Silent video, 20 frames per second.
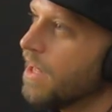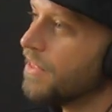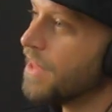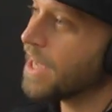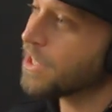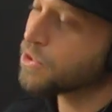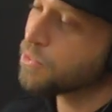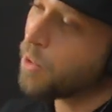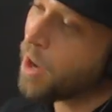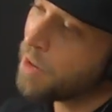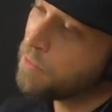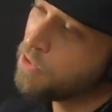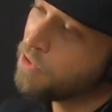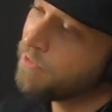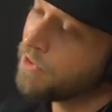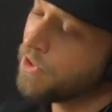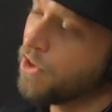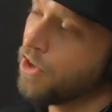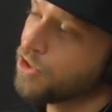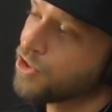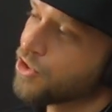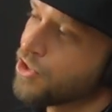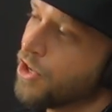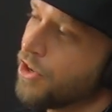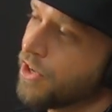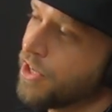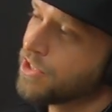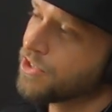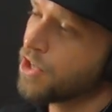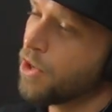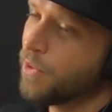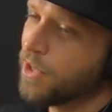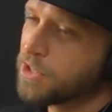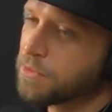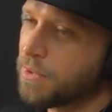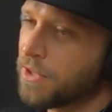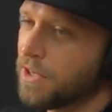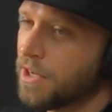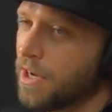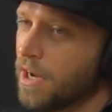that's why moving to Australia has always
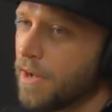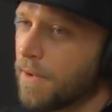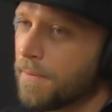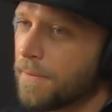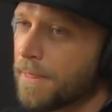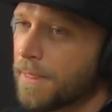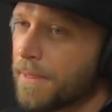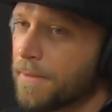been a